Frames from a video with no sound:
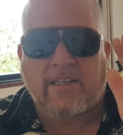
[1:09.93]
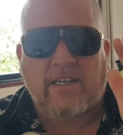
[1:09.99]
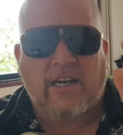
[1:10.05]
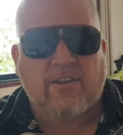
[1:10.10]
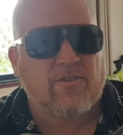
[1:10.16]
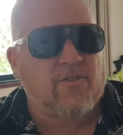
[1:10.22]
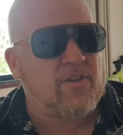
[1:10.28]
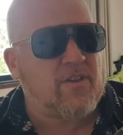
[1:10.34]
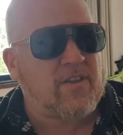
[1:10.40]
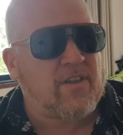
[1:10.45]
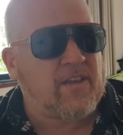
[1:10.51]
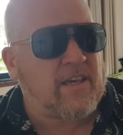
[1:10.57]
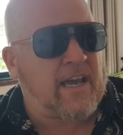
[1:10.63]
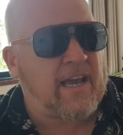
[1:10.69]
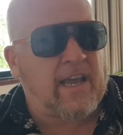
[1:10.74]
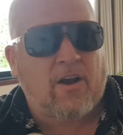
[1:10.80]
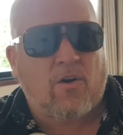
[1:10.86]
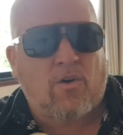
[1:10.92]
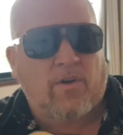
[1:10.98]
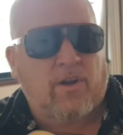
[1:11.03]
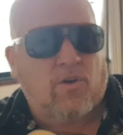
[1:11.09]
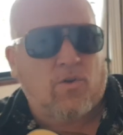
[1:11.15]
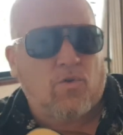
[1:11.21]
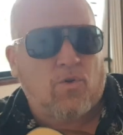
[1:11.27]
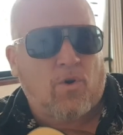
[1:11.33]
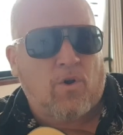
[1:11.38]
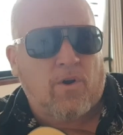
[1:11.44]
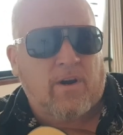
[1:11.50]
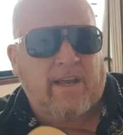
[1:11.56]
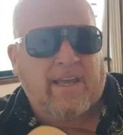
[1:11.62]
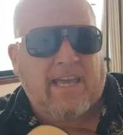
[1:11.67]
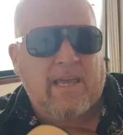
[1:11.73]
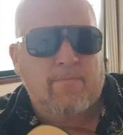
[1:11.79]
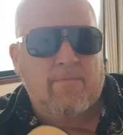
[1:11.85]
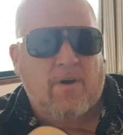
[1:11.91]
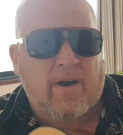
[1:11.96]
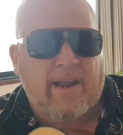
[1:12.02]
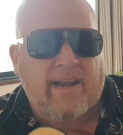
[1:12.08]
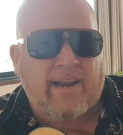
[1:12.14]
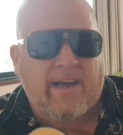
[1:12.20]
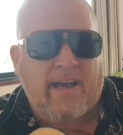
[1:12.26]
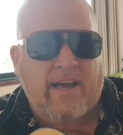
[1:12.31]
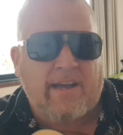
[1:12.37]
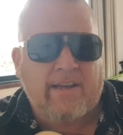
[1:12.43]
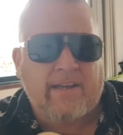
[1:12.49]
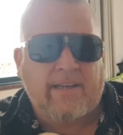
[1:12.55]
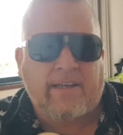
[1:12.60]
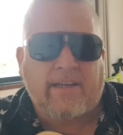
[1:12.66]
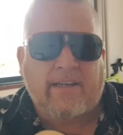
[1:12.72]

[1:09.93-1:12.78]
and just say, hold a chord like E minor